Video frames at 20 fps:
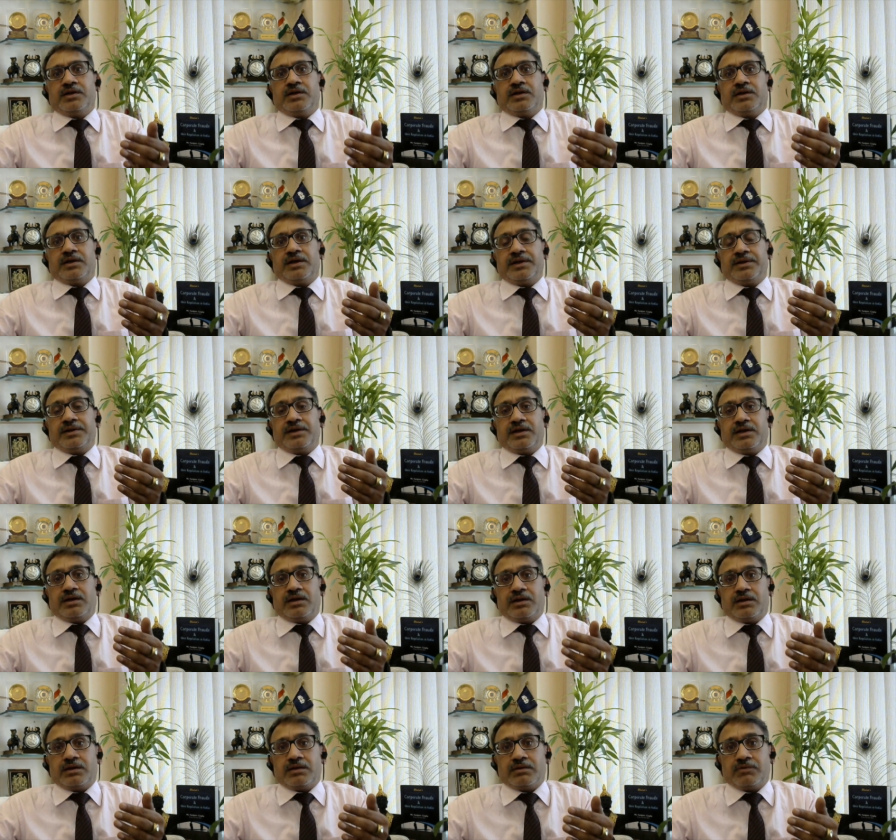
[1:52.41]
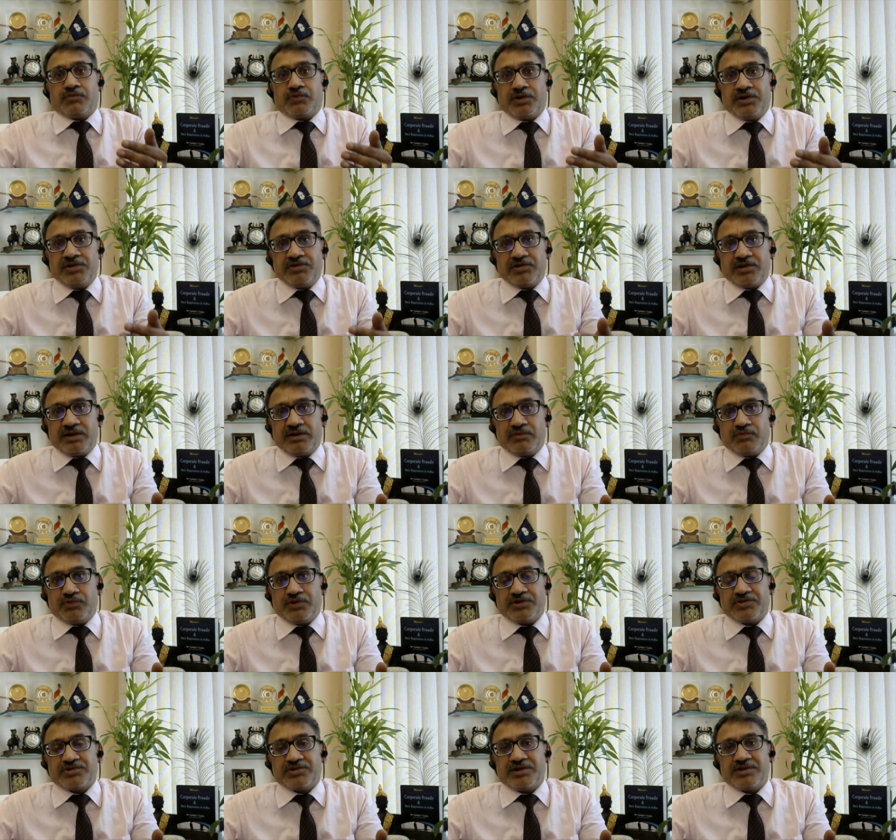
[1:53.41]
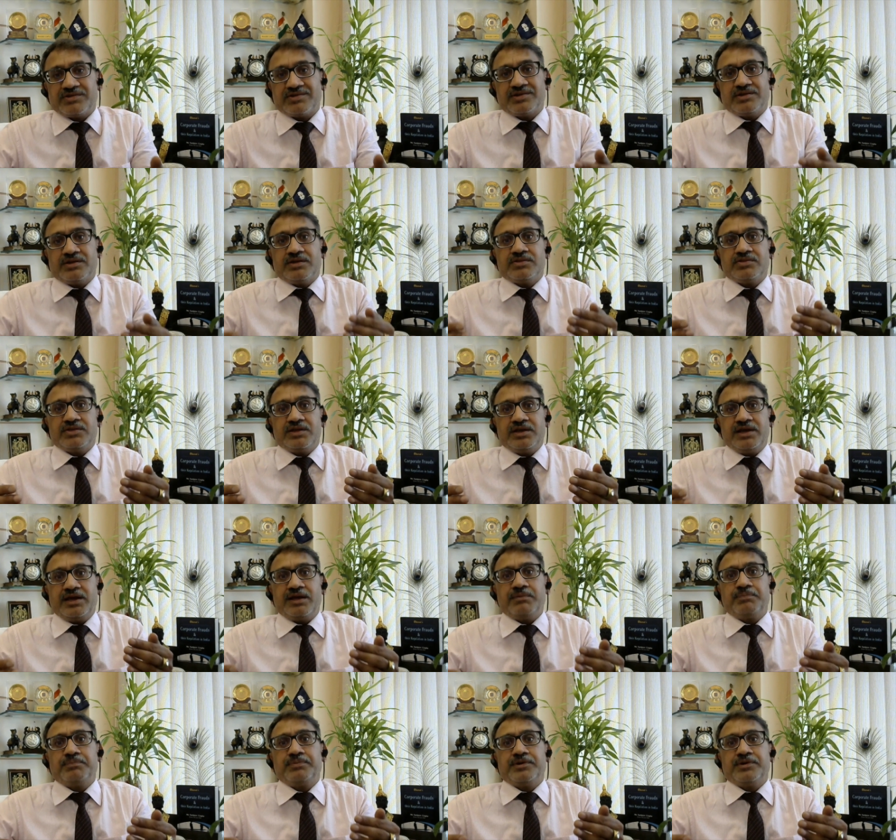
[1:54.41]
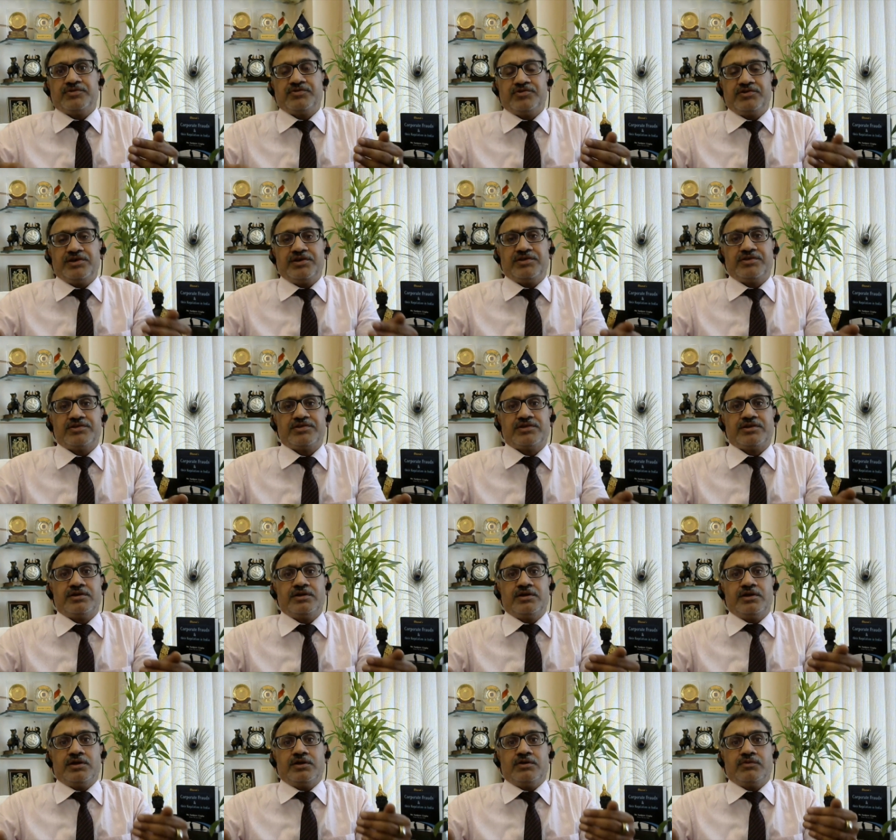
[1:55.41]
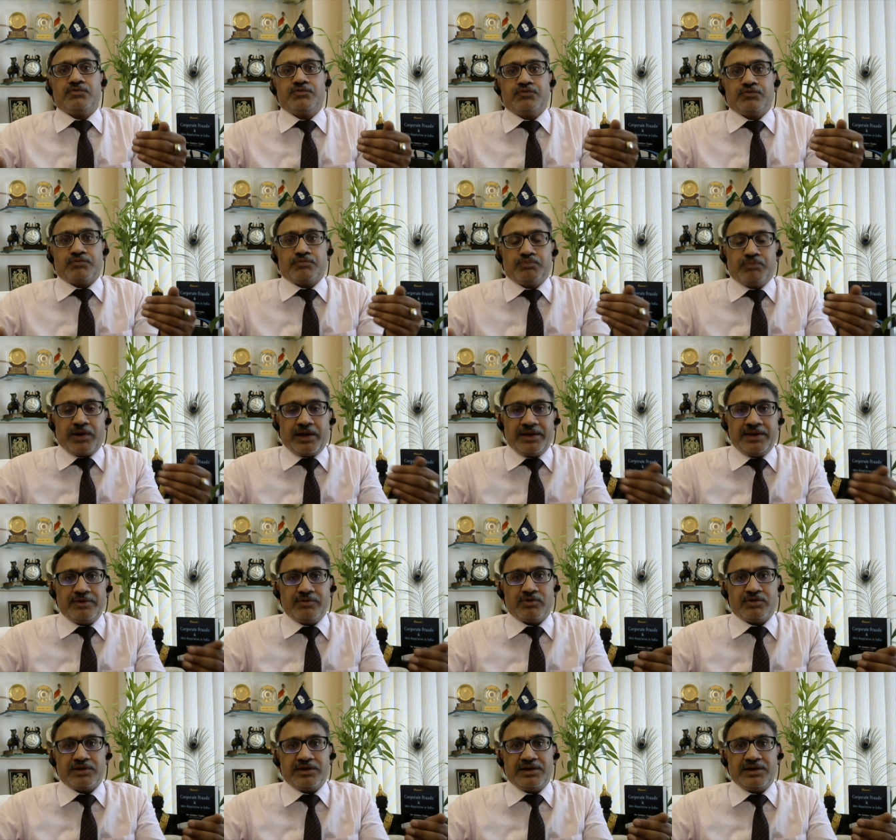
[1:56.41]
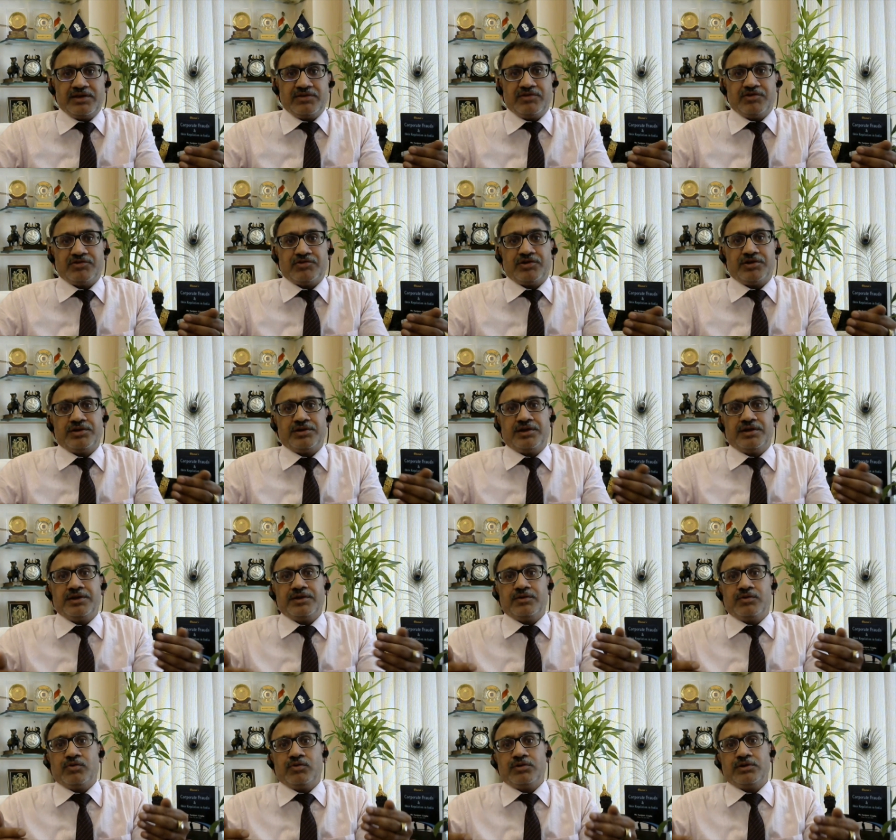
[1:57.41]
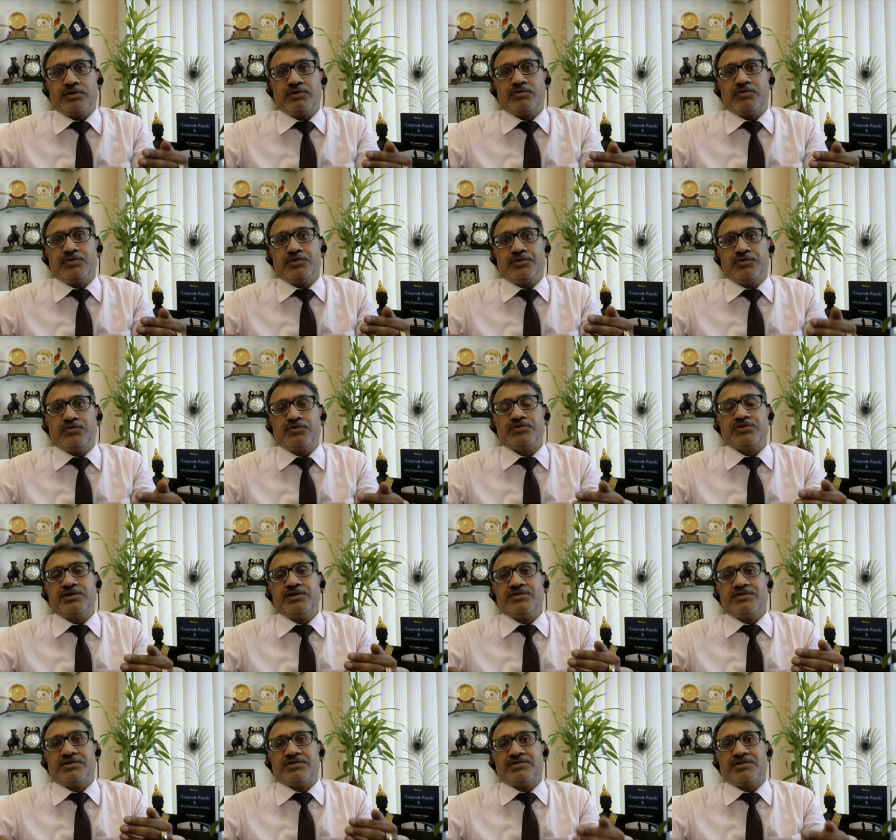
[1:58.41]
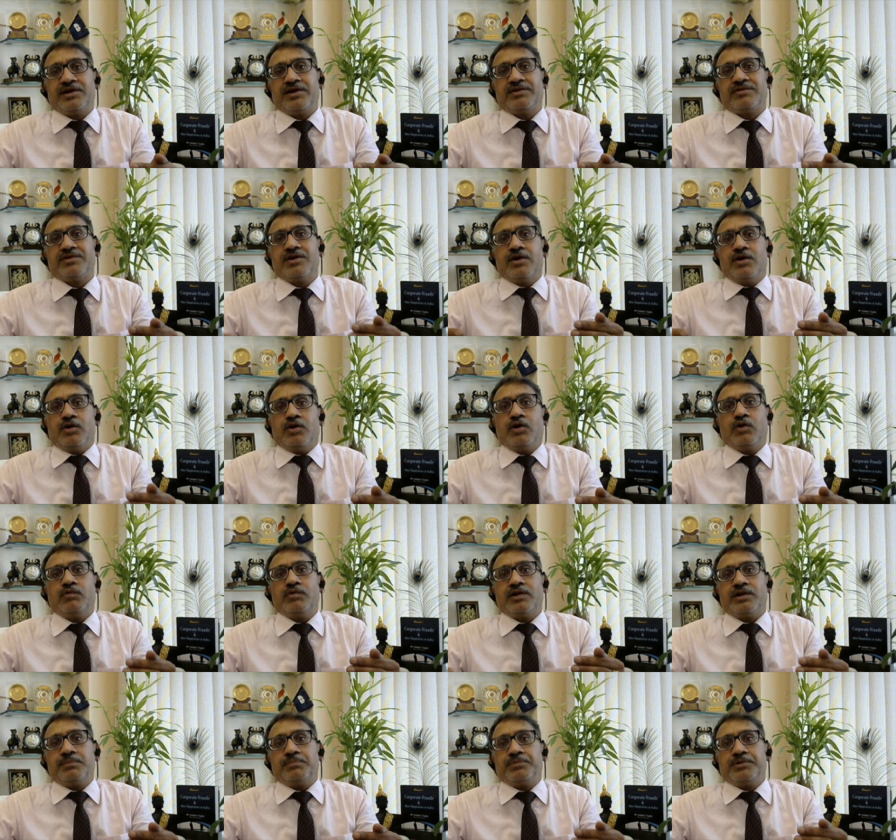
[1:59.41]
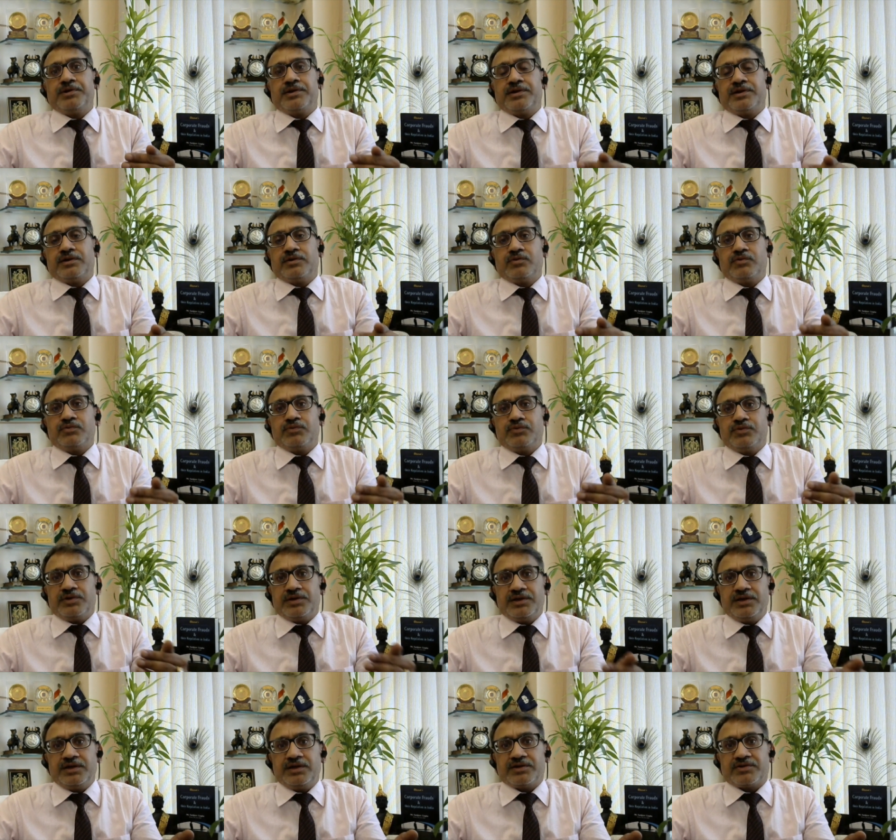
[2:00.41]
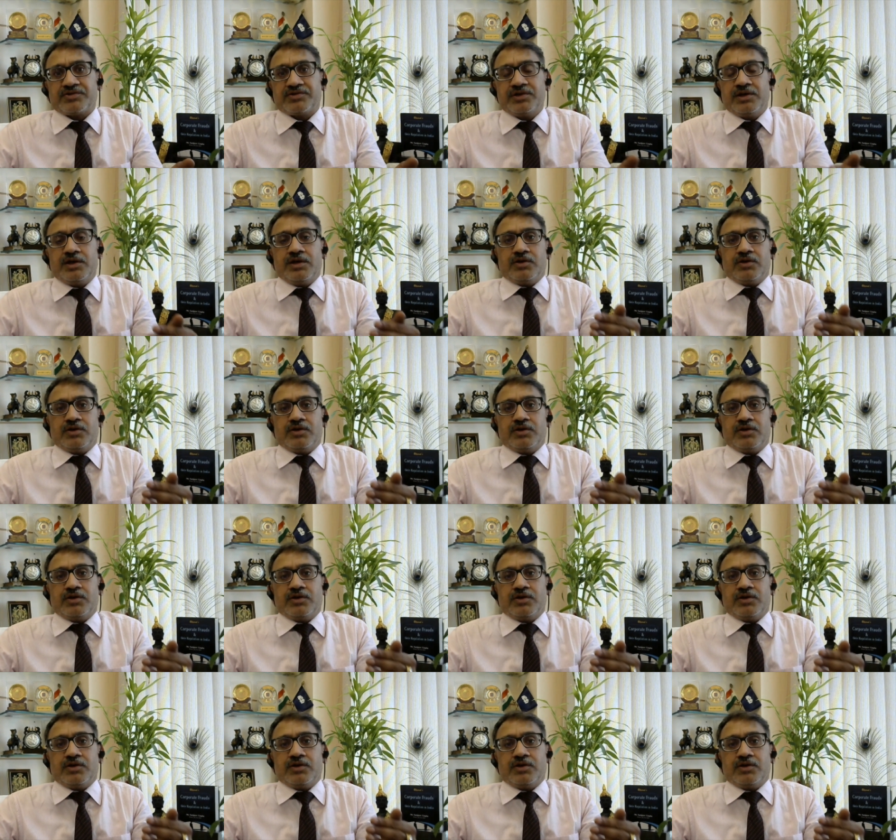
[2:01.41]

and furniture and fixtures, they are purchased by an organization in order to use these assets over a period of years.